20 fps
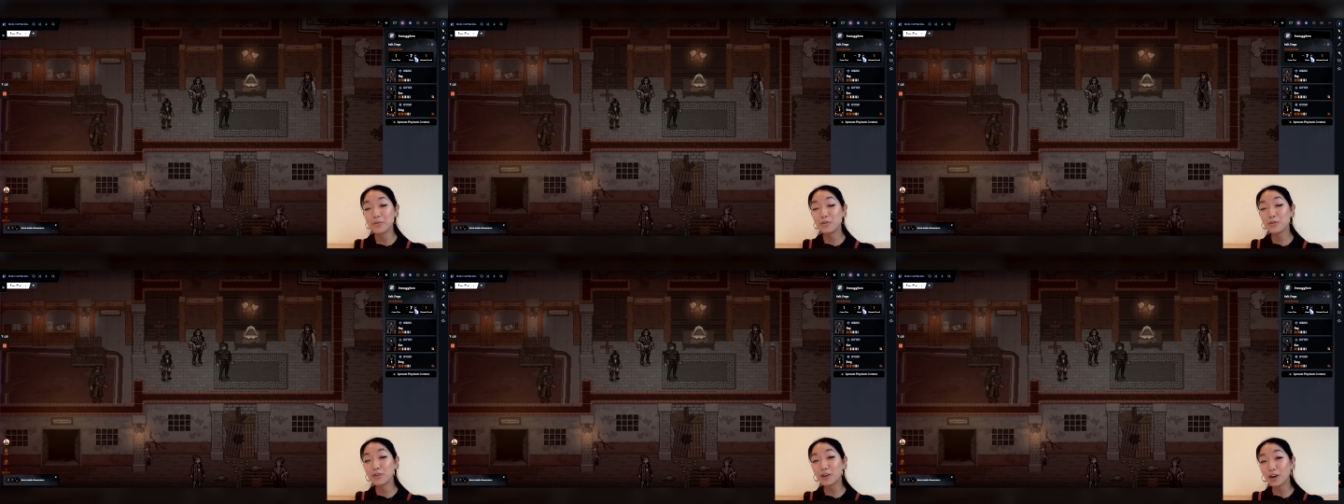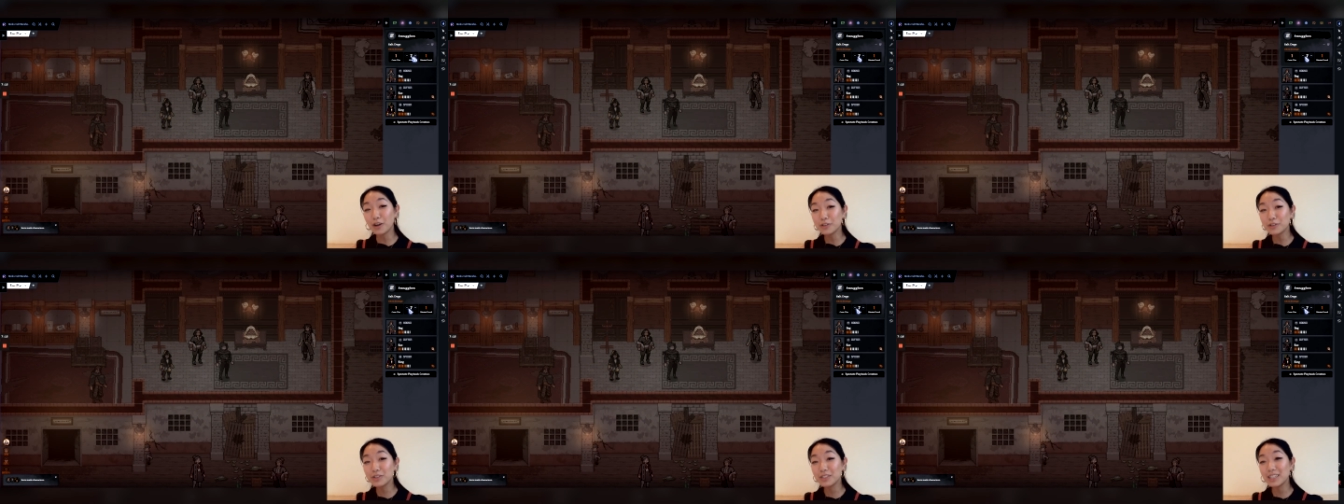You can
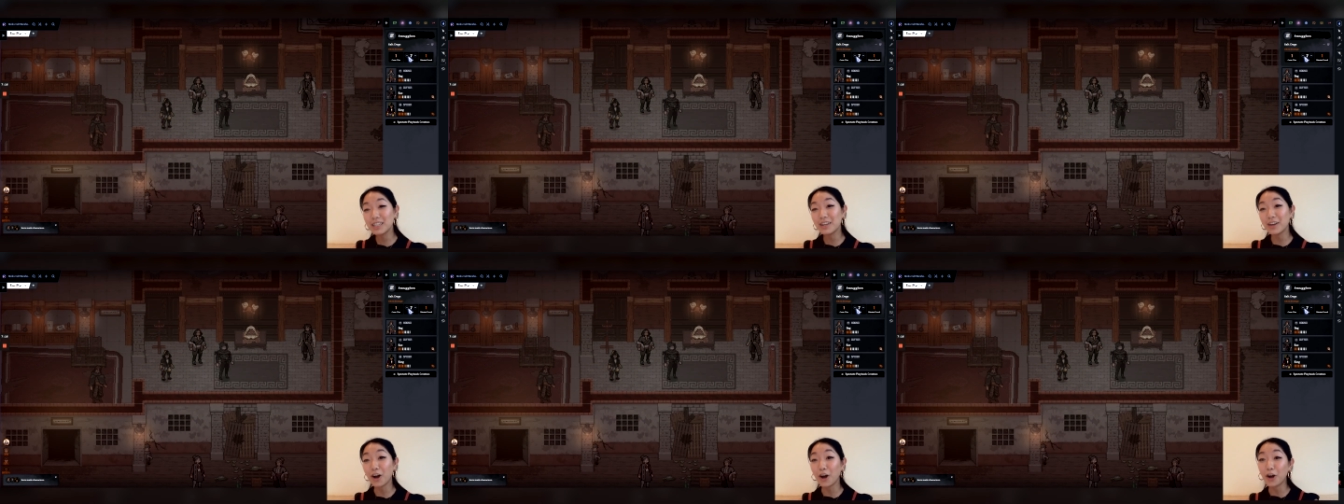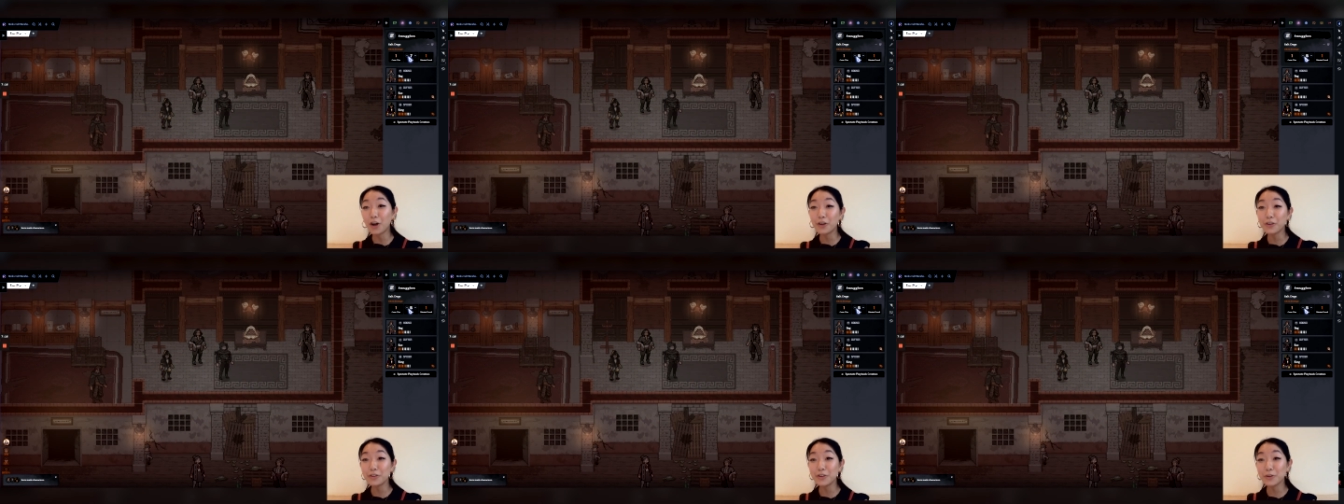also see
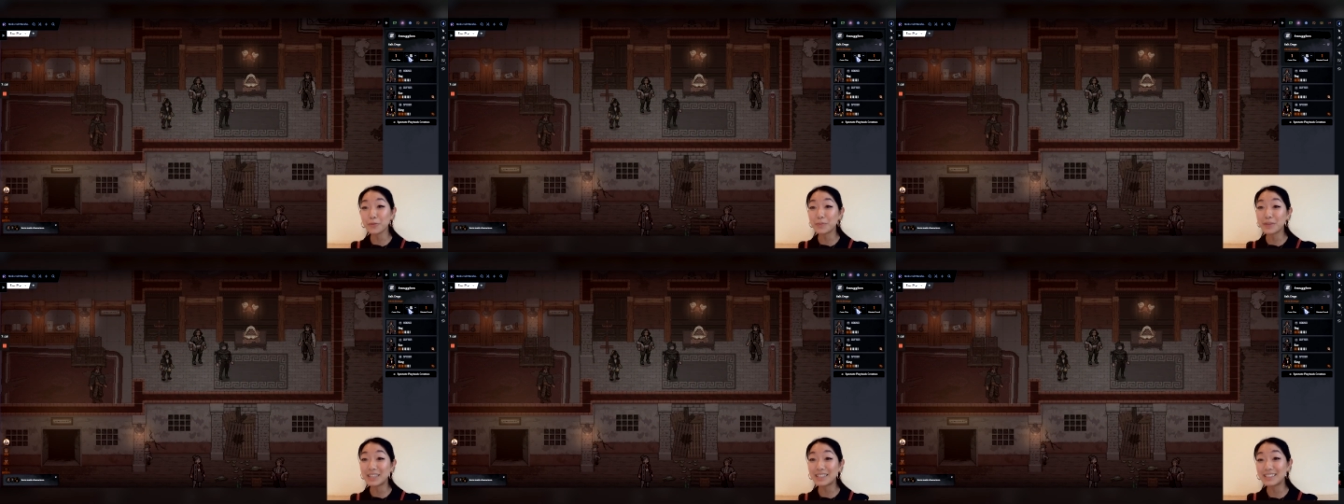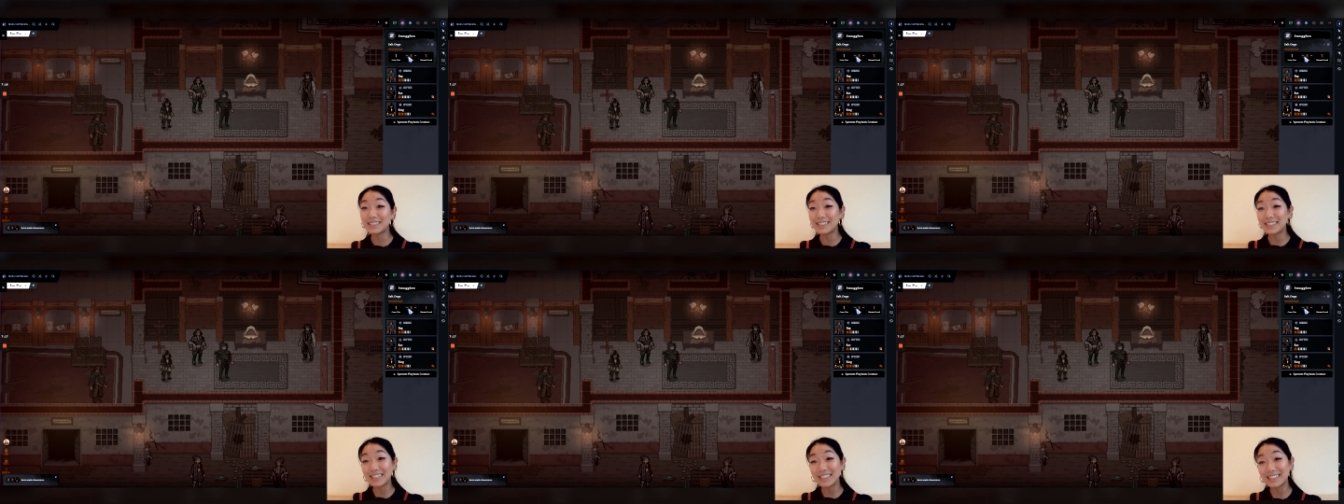all your
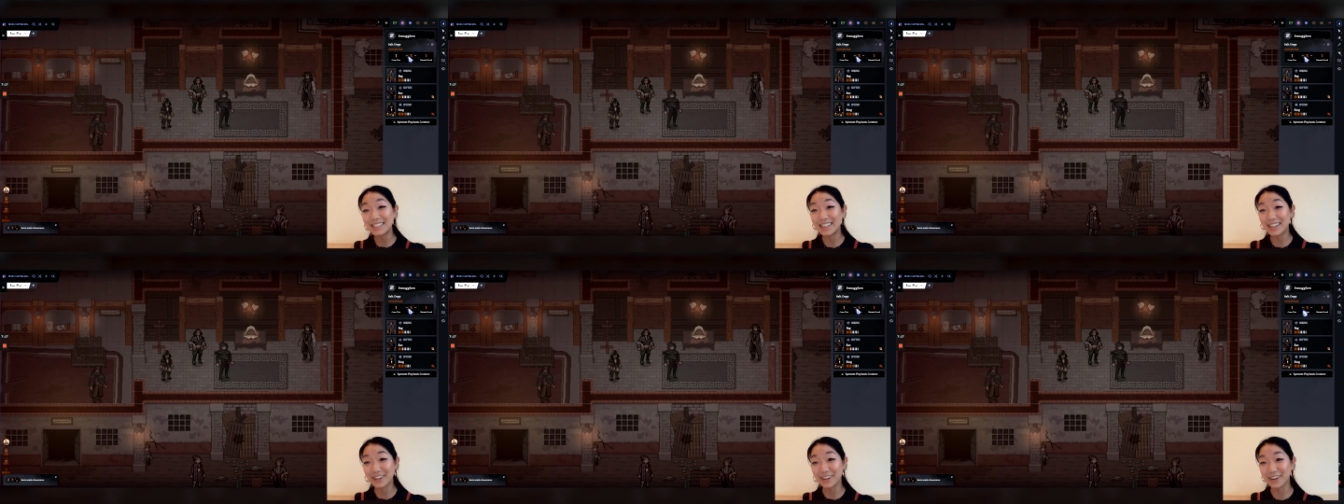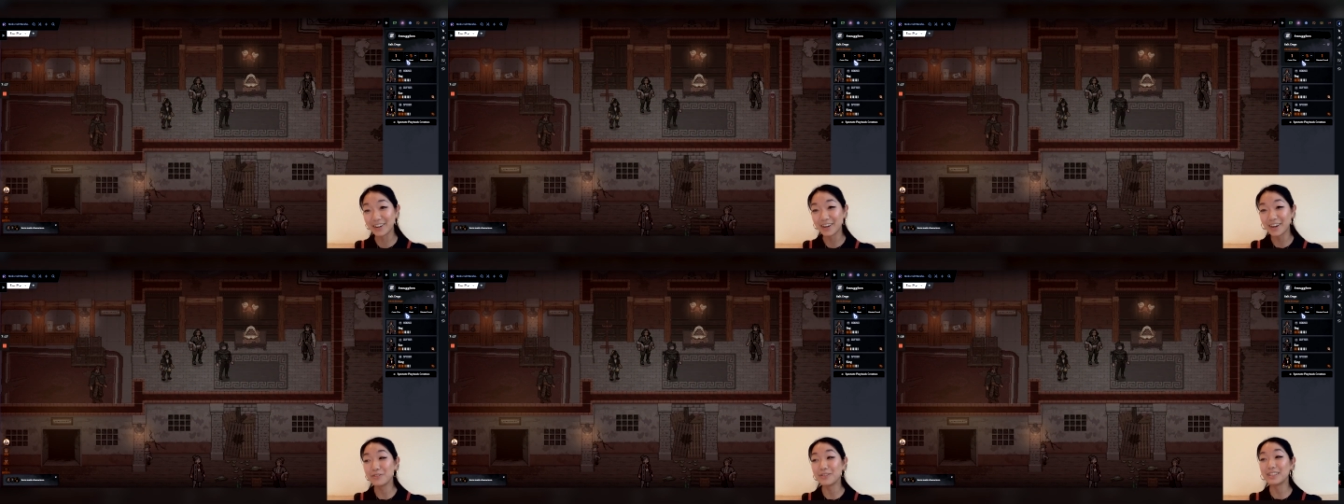PCs
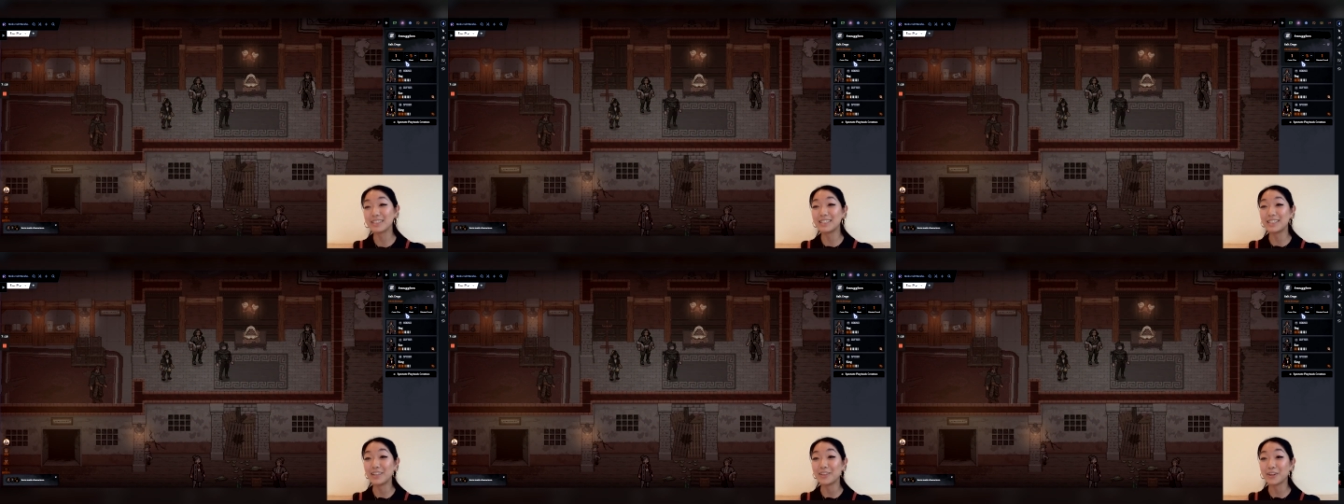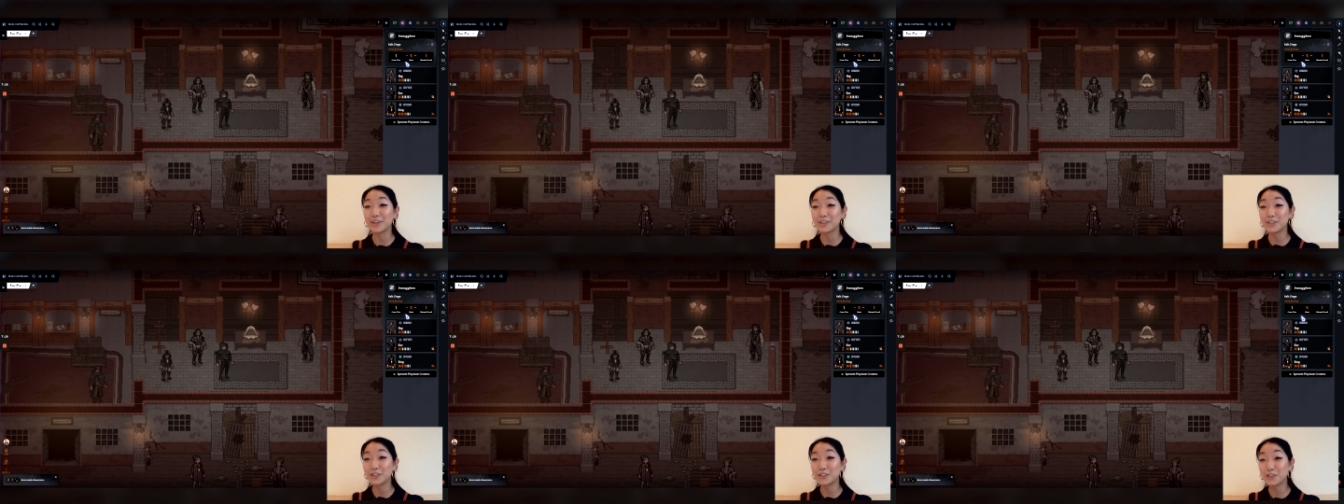here. You can see
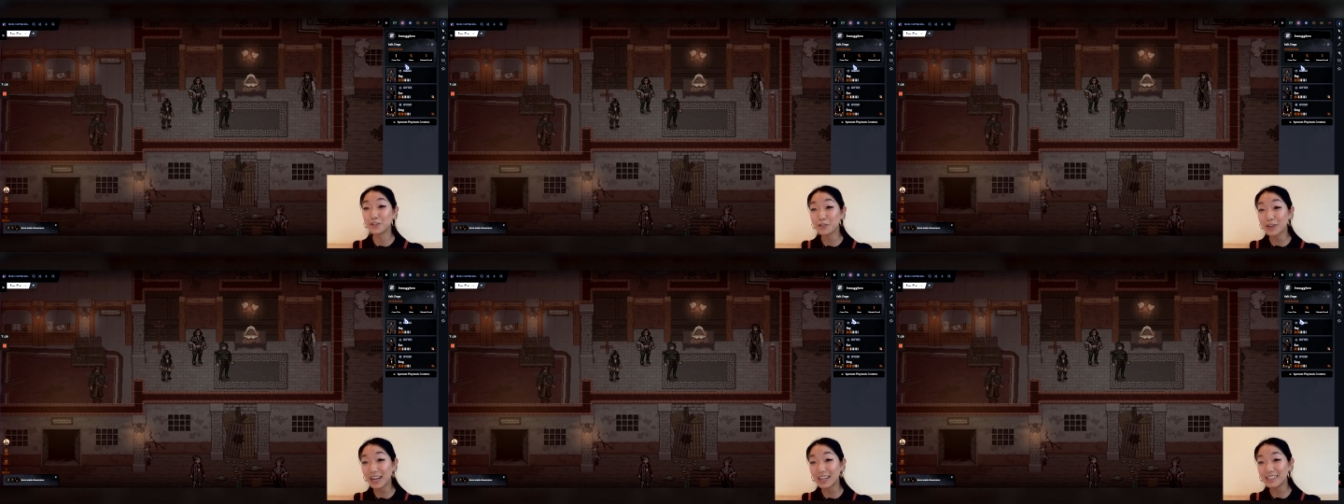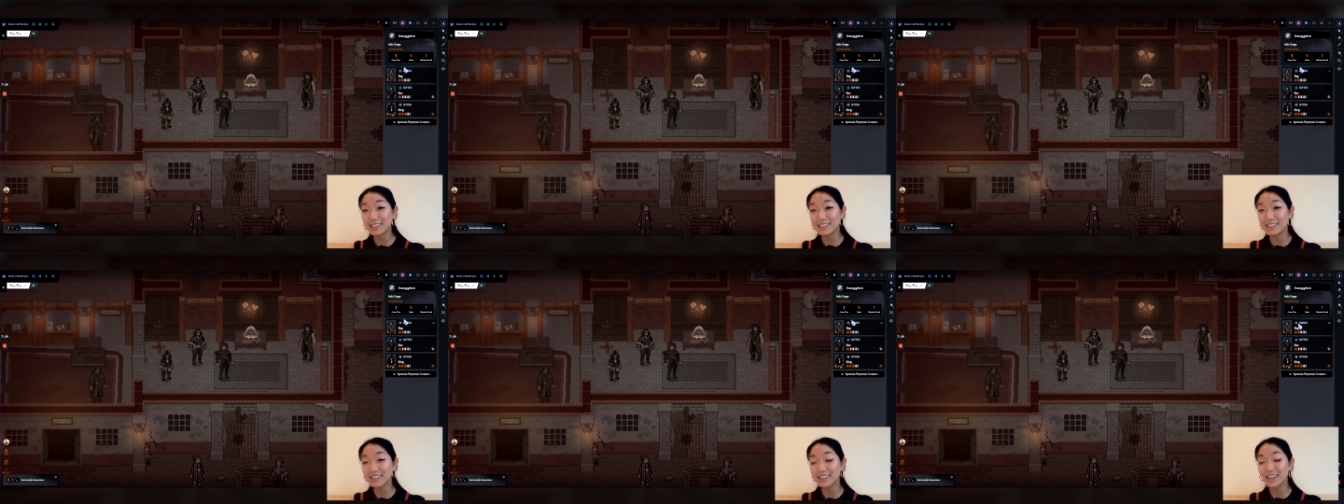their
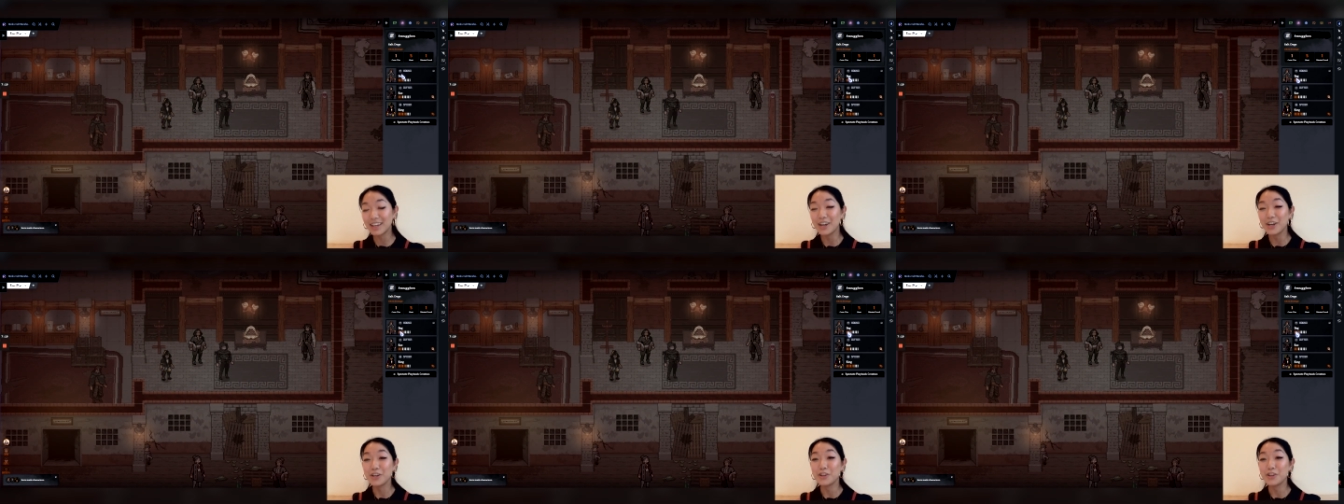stress.